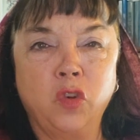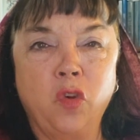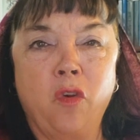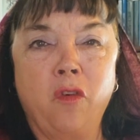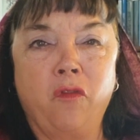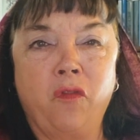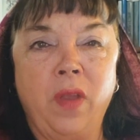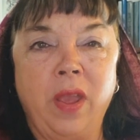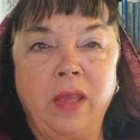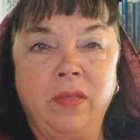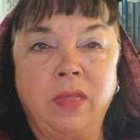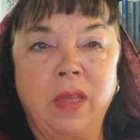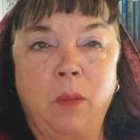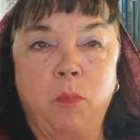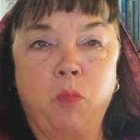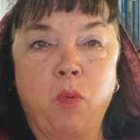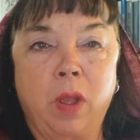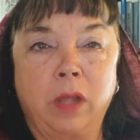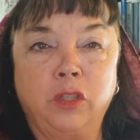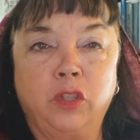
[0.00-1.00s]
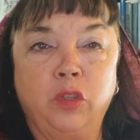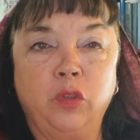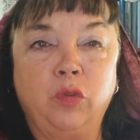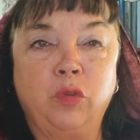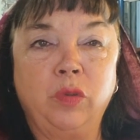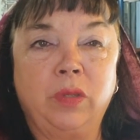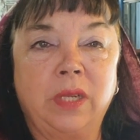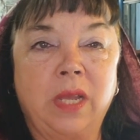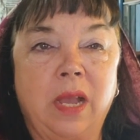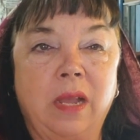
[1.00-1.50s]
your fate that brought you
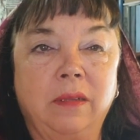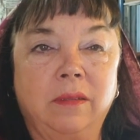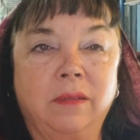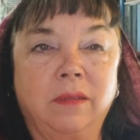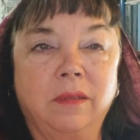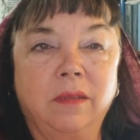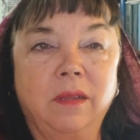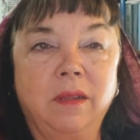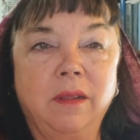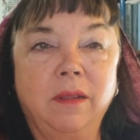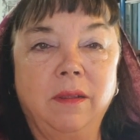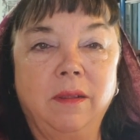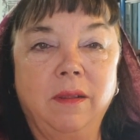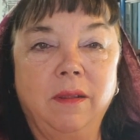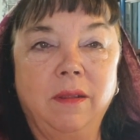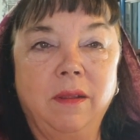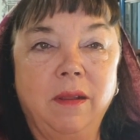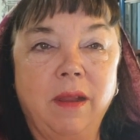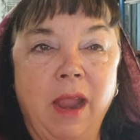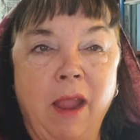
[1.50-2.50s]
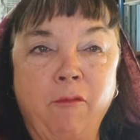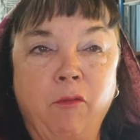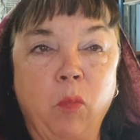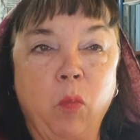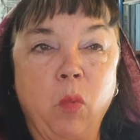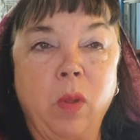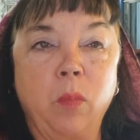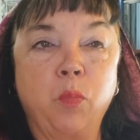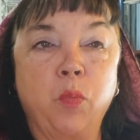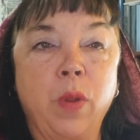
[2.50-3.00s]
to Tess."
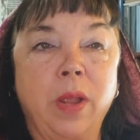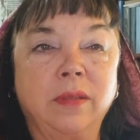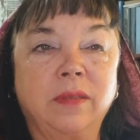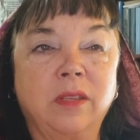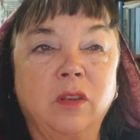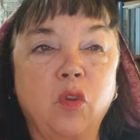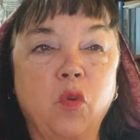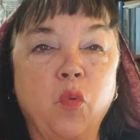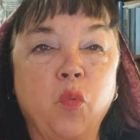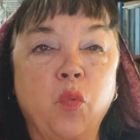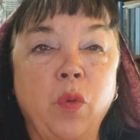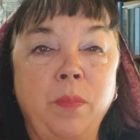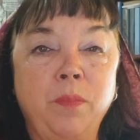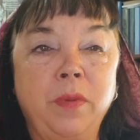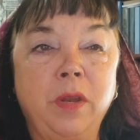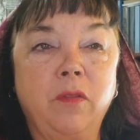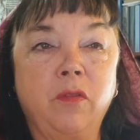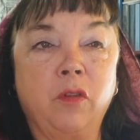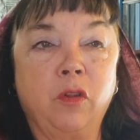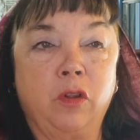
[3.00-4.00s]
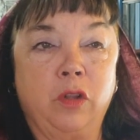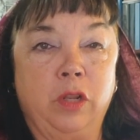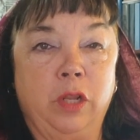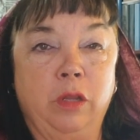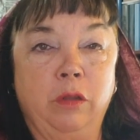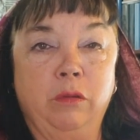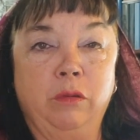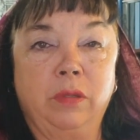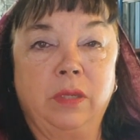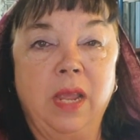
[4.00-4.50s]
Everyone present ripped their
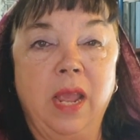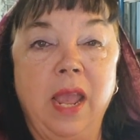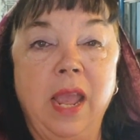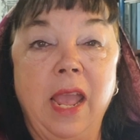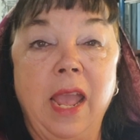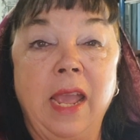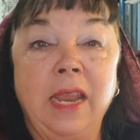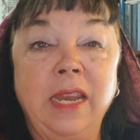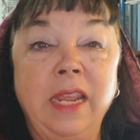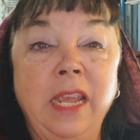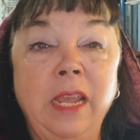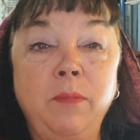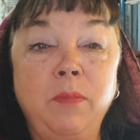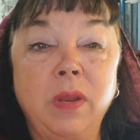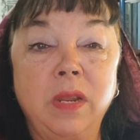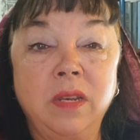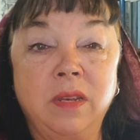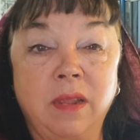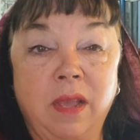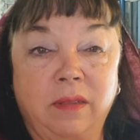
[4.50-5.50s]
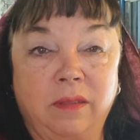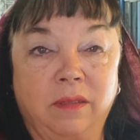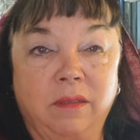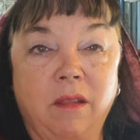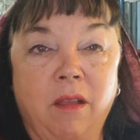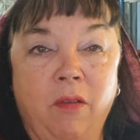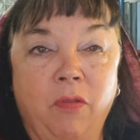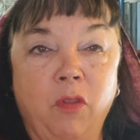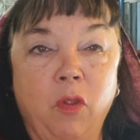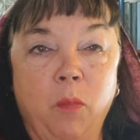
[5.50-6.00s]
clothes and heaped dust
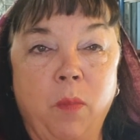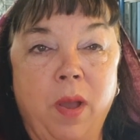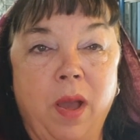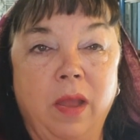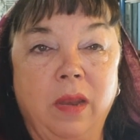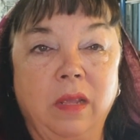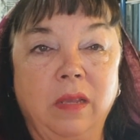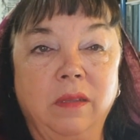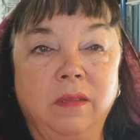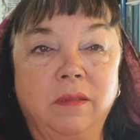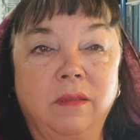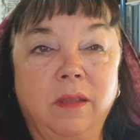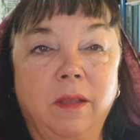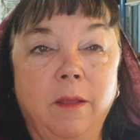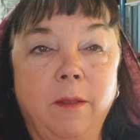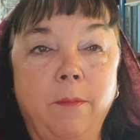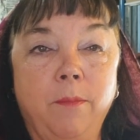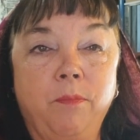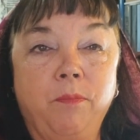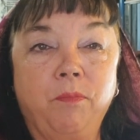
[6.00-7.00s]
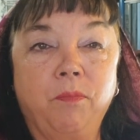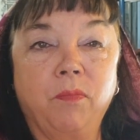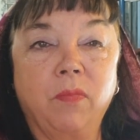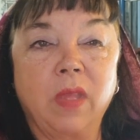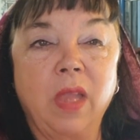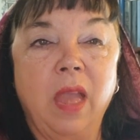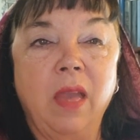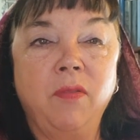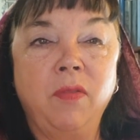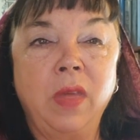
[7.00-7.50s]
on their bodies.
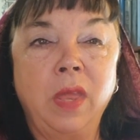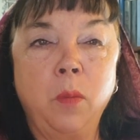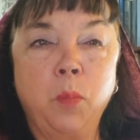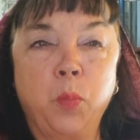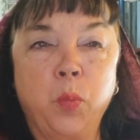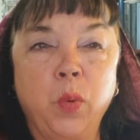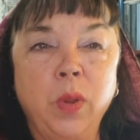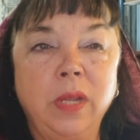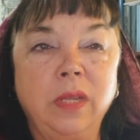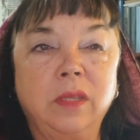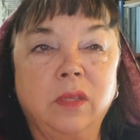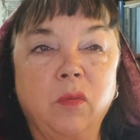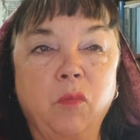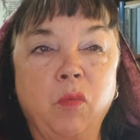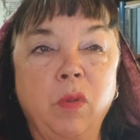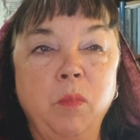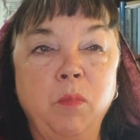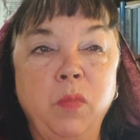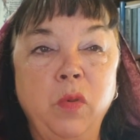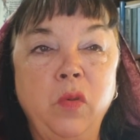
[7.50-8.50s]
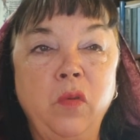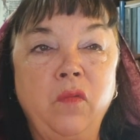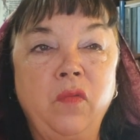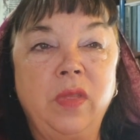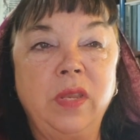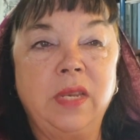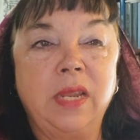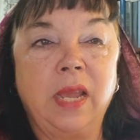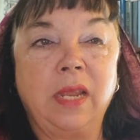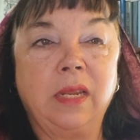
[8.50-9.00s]
Then a priest removed
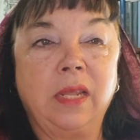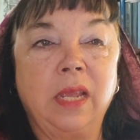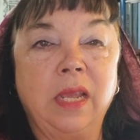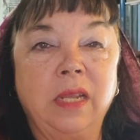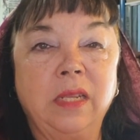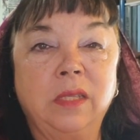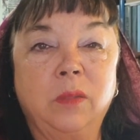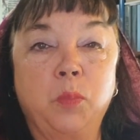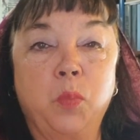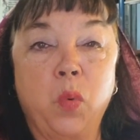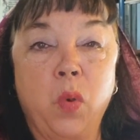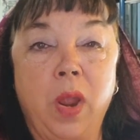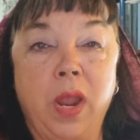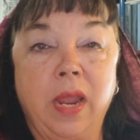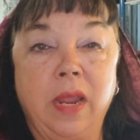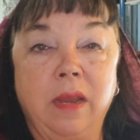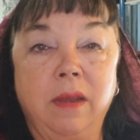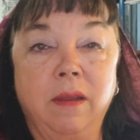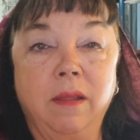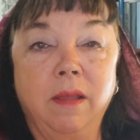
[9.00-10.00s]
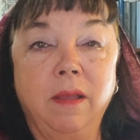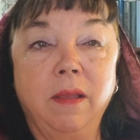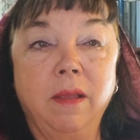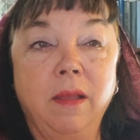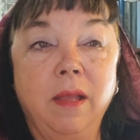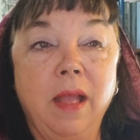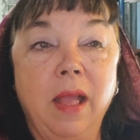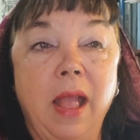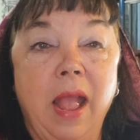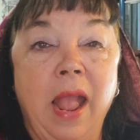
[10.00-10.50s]
the dead king's brain
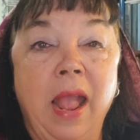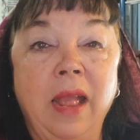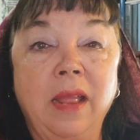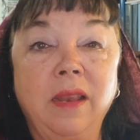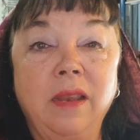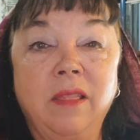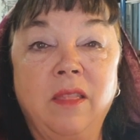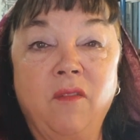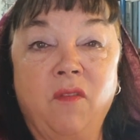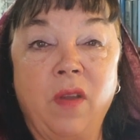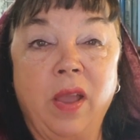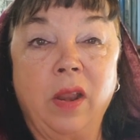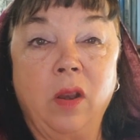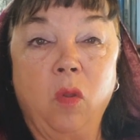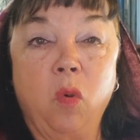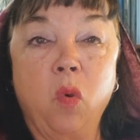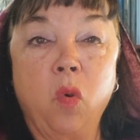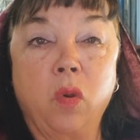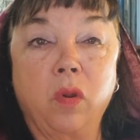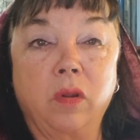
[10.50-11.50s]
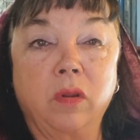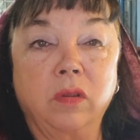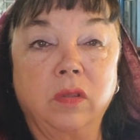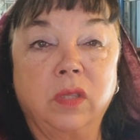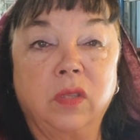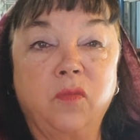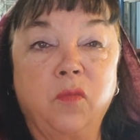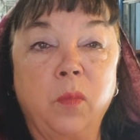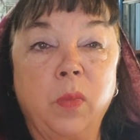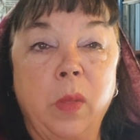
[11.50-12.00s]
and the vital
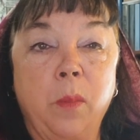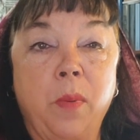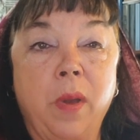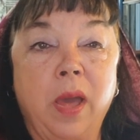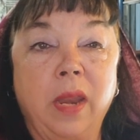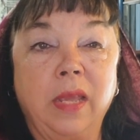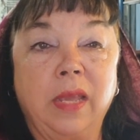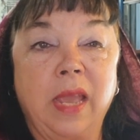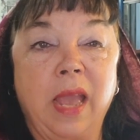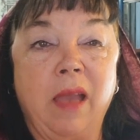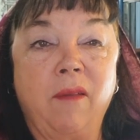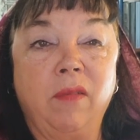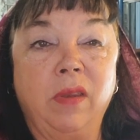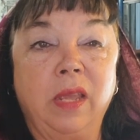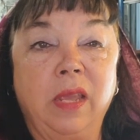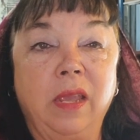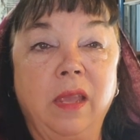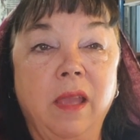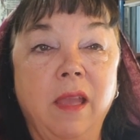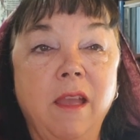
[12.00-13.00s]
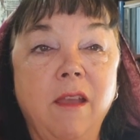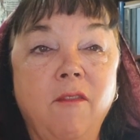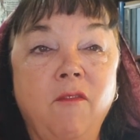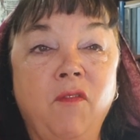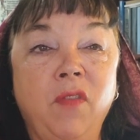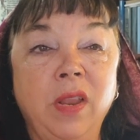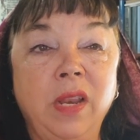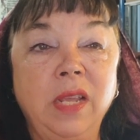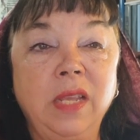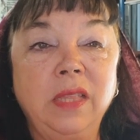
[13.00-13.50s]
organs from the body cavity,
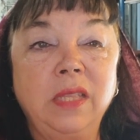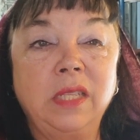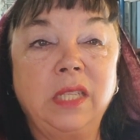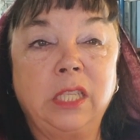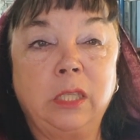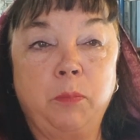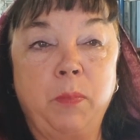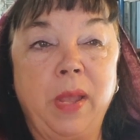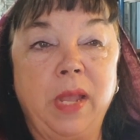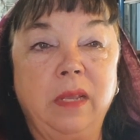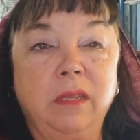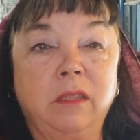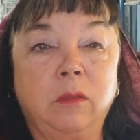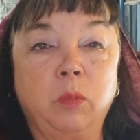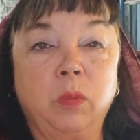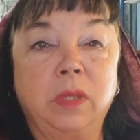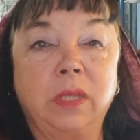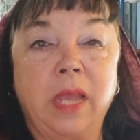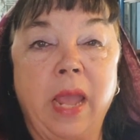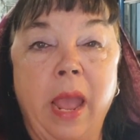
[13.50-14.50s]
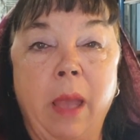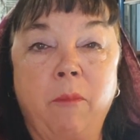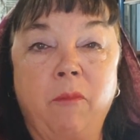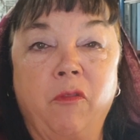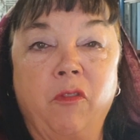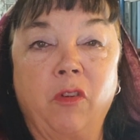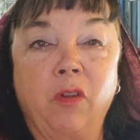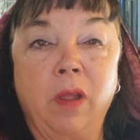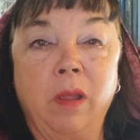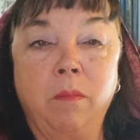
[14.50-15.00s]
filling the space with
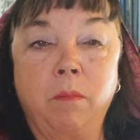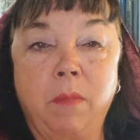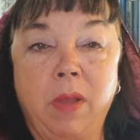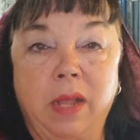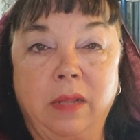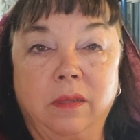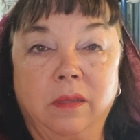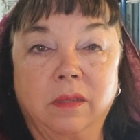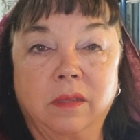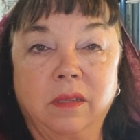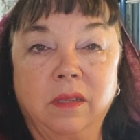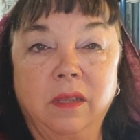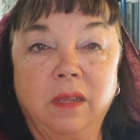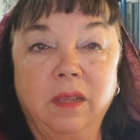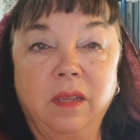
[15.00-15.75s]
camphor and musk.